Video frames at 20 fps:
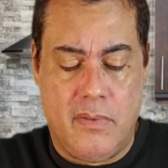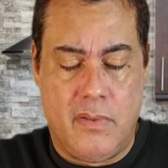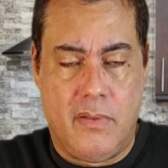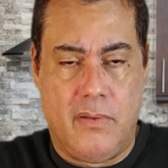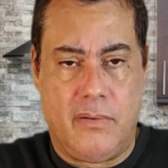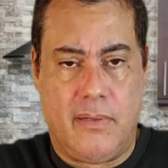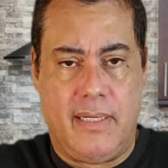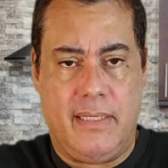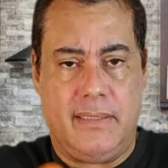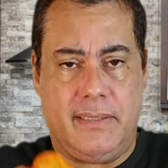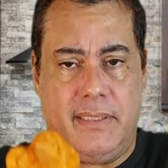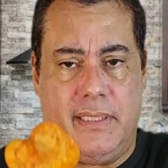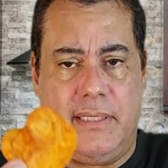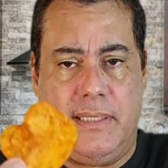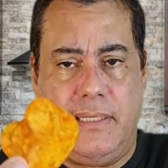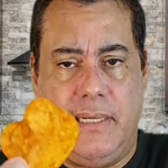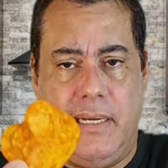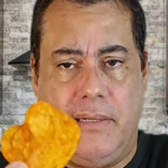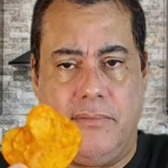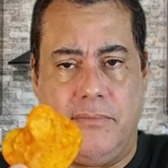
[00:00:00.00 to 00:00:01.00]
All right, check
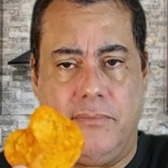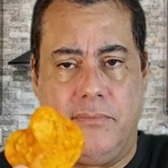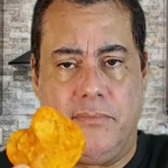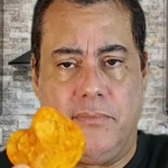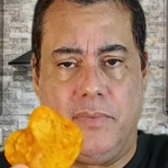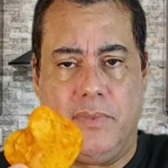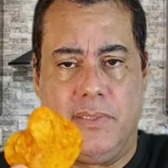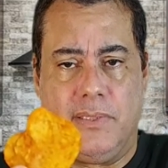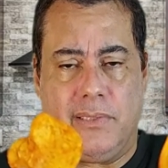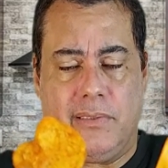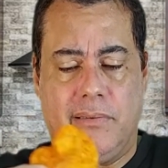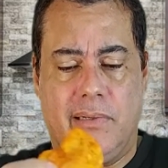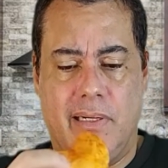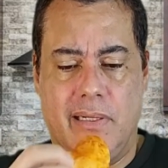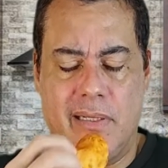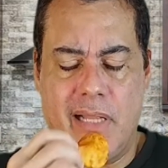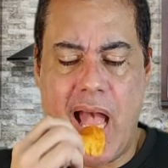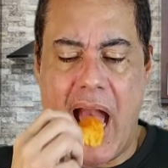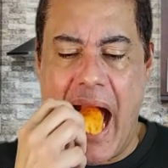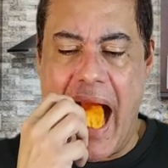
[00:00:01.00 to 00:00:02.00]
it out. Let's try
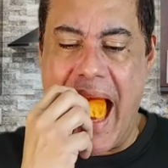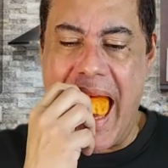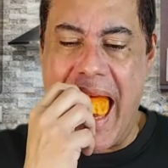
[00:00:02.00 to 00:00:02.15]
it.